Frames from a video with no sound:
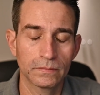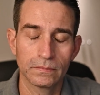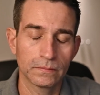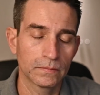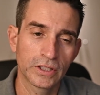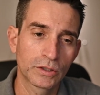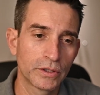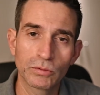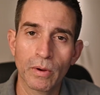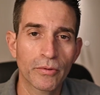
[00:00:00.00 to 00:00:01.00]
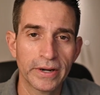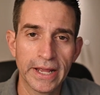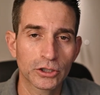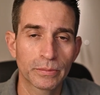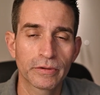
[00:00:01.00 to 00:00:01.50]
these
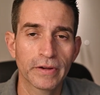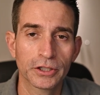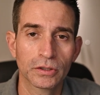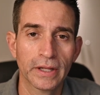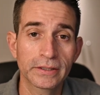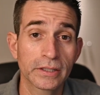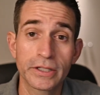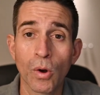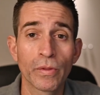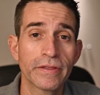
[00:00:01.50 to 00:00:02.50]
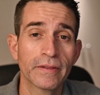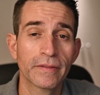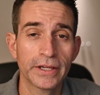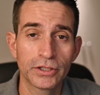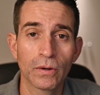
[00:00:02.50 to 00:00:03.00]
1.8s are professional lenses. The only thing that
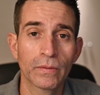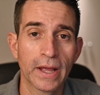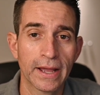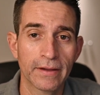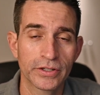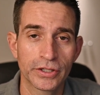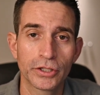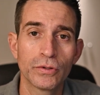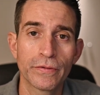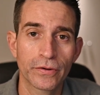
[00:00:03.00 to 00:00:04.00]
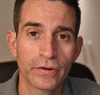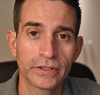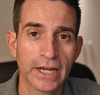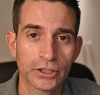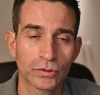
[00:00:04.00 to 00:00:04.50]
they don't have is the
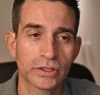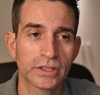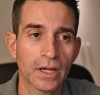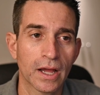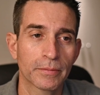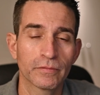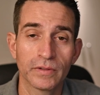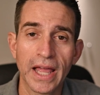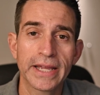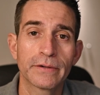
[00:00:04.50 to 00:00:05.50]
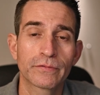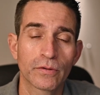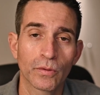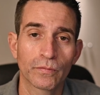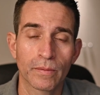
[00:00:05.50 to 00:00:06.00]
2/3 extra stop of light
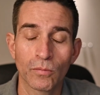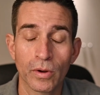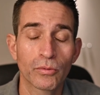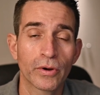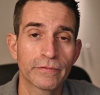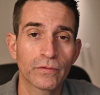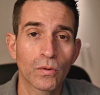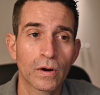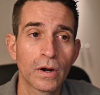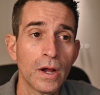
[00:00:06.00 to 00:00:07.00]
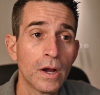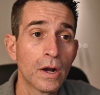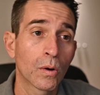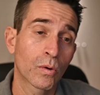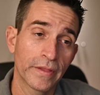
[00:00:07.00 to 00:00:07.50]
from 1.4,
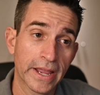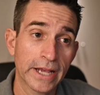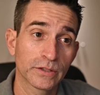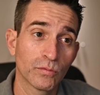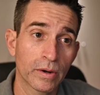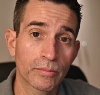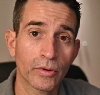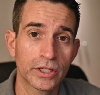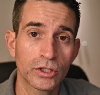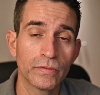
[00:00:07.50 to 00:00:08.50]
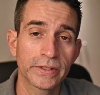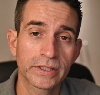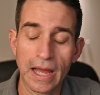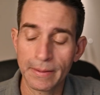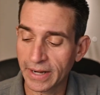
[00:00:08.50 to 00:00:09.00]
or in the case of 1.2, the
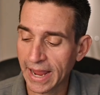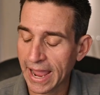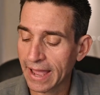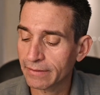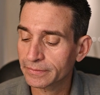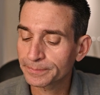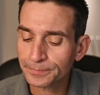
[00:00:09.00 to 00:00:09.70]
stop and a half.